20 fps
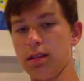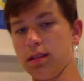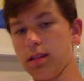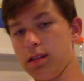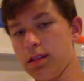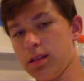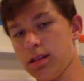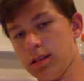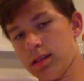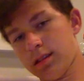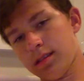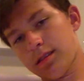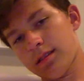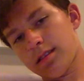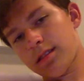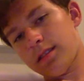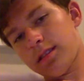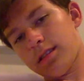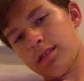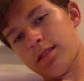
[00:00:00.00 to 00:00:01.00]

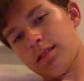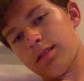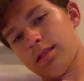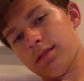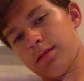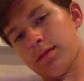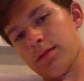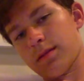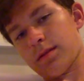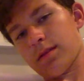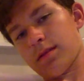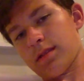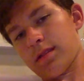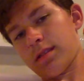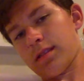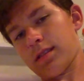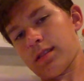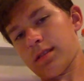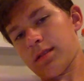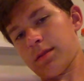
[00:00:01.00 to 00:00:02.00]

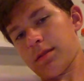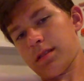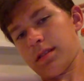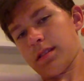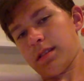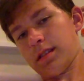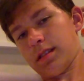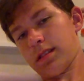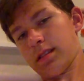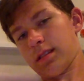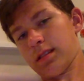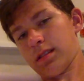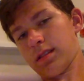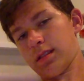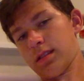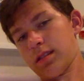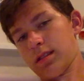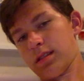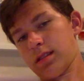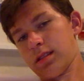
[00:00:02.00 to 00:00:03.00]

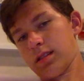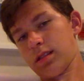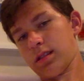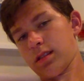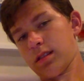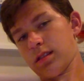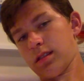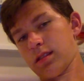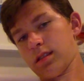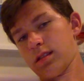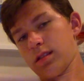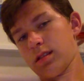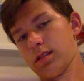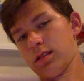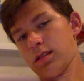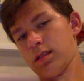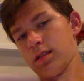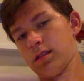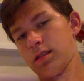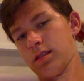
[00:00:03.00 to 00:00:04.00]

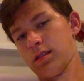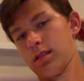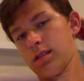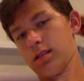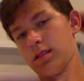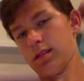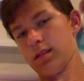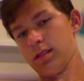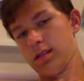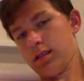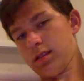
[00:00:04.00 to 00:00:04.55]
(no one is talking)